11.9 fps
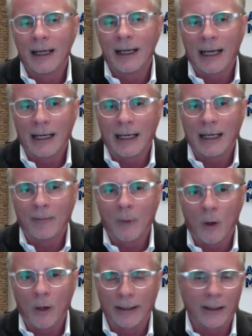
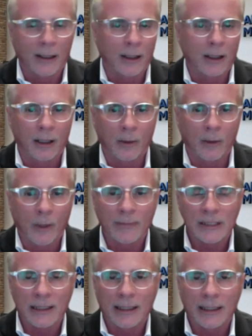on our
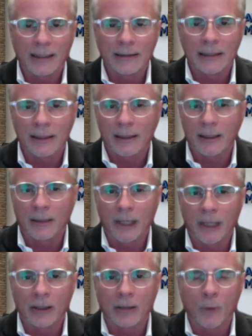website,
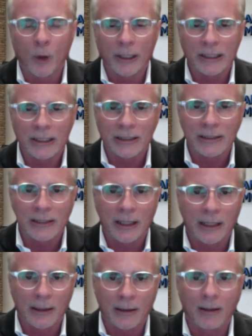
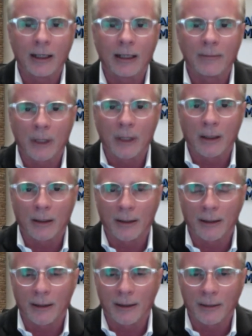americamortgages.com,
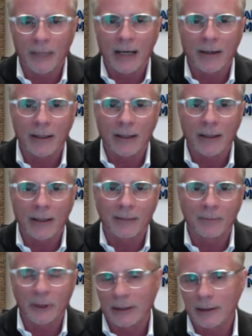our parent
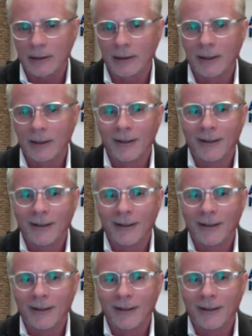company,